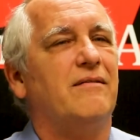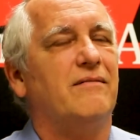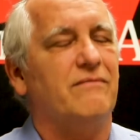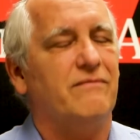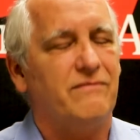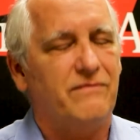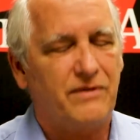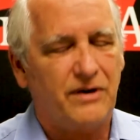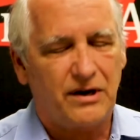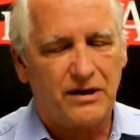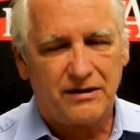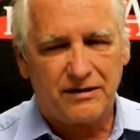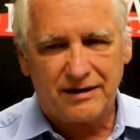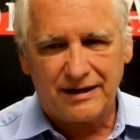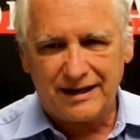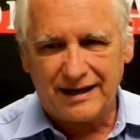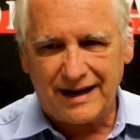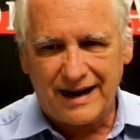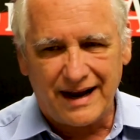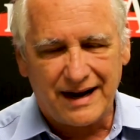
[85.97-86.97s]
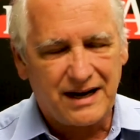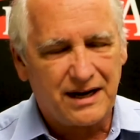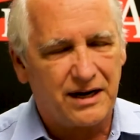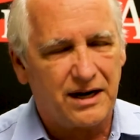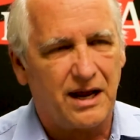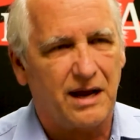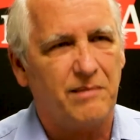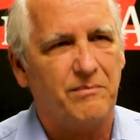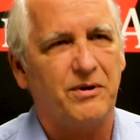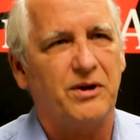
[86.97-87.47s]
very
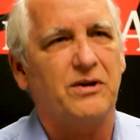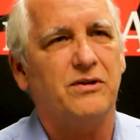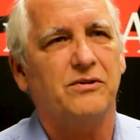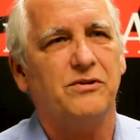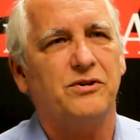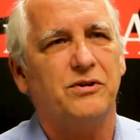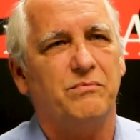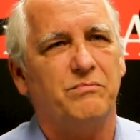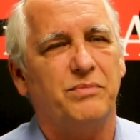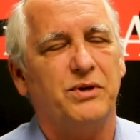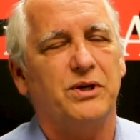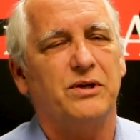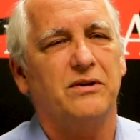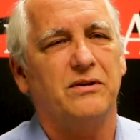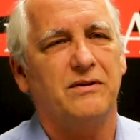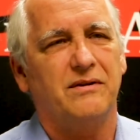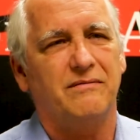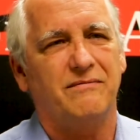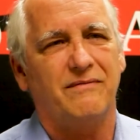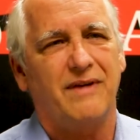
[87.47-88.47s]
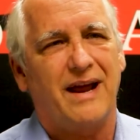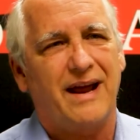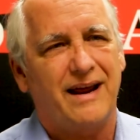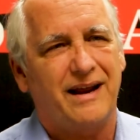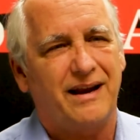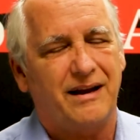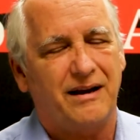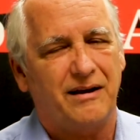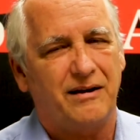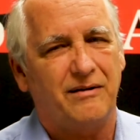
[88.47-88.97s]
economical to build and,
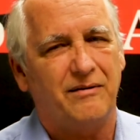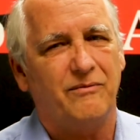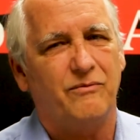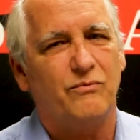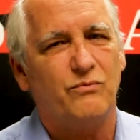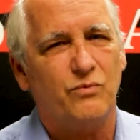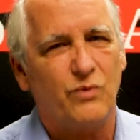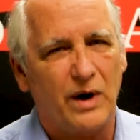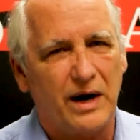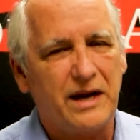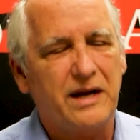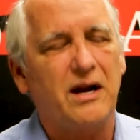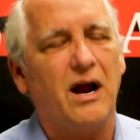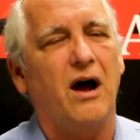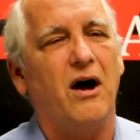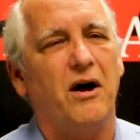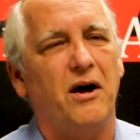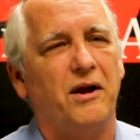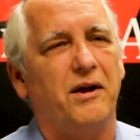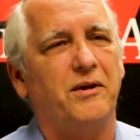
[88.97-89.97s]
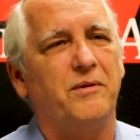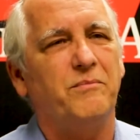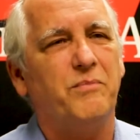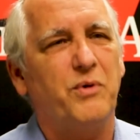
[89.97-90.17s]
and right on